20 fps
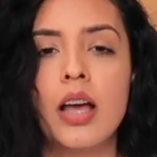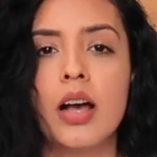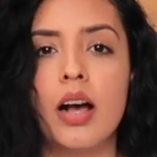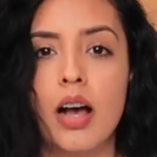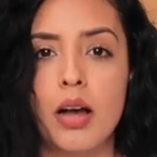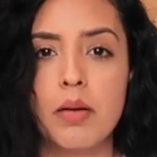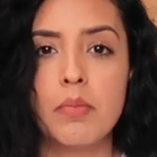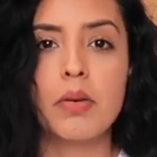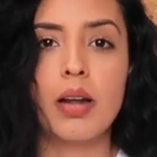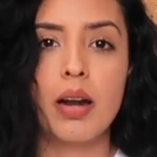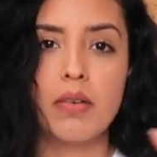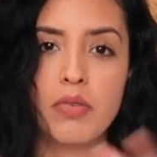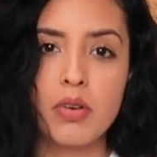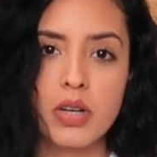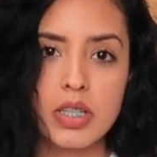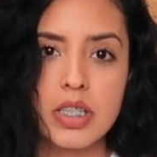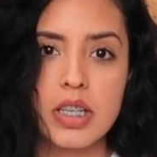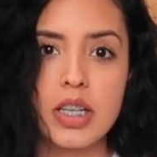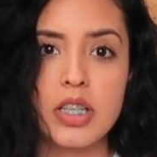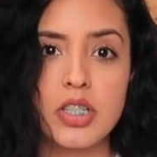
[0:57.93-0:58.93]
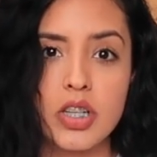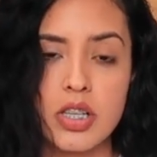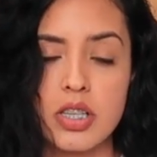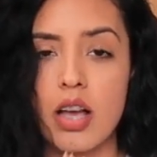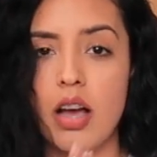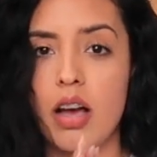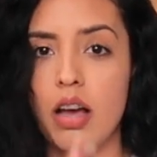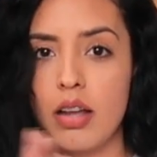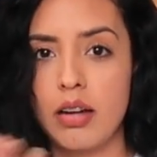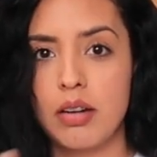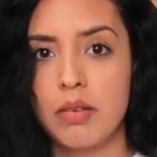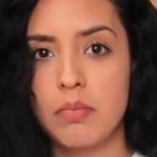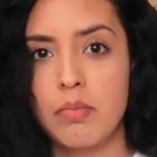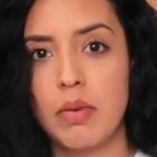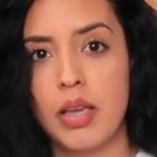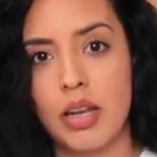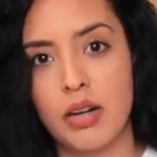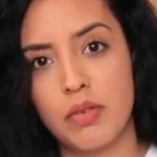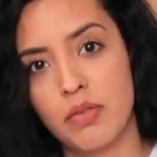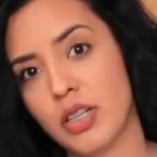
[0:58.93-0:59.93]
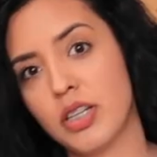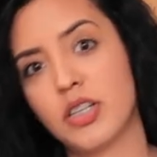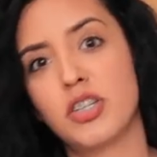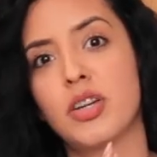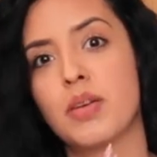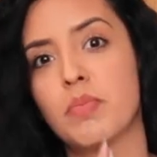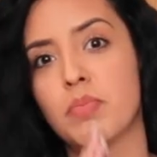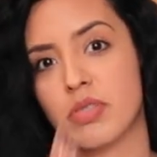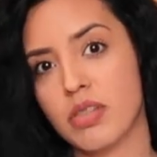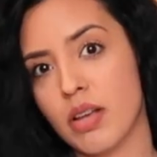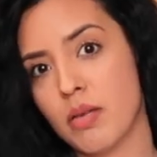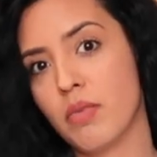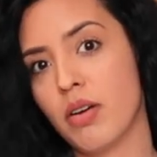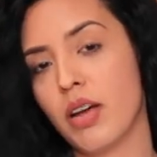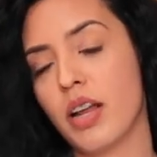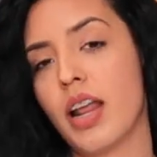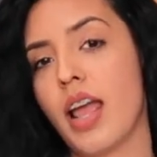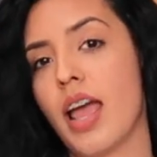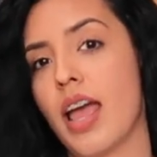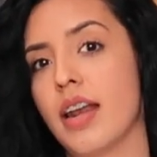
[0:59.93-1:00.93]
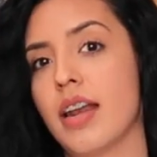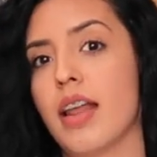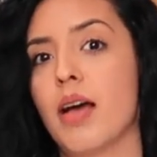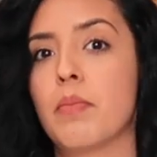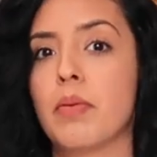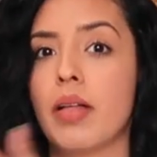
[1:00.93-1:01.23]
Um, but I'm focusing just on being in a relationship with someone and